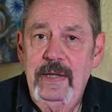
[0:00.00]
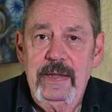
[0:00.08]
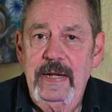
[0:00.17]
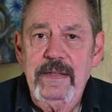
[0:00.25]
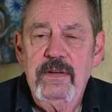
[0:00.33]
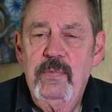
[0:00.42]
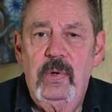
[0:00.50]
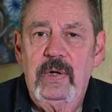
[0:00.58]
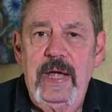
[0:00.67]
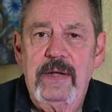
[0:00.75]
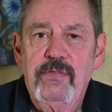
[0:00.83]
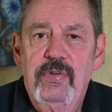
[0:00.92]
That didn't
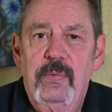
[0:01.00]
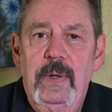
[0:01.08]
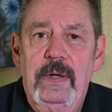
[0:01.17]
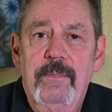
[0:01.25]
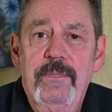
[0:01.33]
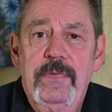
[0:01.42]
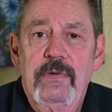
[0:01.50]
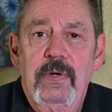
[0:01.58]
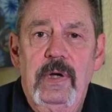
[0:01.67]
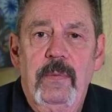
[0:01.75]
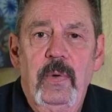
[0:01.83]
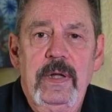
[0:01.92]
work out so well,
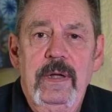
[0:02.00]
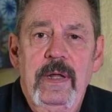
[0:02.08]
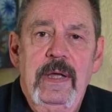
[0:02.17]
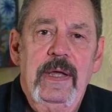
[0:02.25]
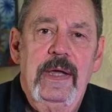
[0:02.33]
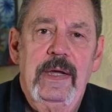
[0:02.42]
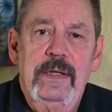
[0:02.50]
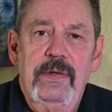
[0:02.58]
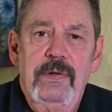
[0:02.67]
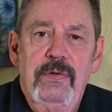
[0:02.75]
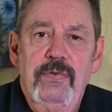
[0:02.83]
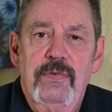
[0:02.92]
so I went and
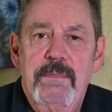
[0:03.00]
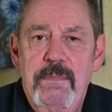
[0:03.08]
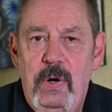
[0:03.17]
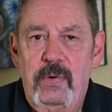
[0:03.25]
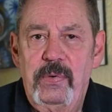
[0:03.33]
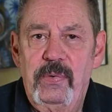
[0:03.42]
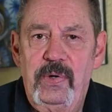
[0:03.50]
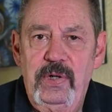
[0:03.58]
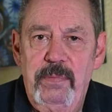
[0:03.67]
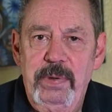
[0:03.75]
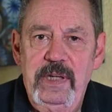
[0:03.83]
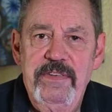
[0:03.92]
used motor
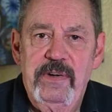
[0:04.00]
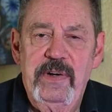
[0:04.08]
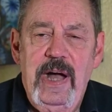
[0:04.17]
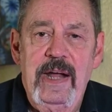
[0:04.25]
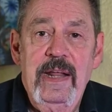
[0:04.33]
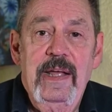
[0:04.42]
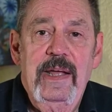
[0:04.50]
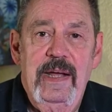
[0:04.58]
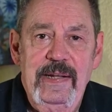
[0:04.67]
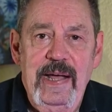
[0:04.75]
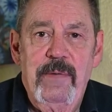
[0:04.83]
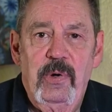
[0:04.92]
oil, believe it or not,
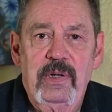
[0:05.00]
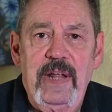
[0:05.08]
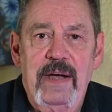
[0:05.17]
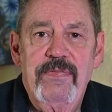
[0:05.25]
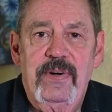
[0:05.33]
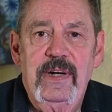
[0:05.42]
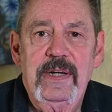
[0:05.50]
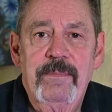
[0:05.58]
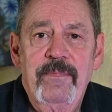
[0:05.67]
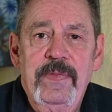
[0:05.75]
and that worked out fine.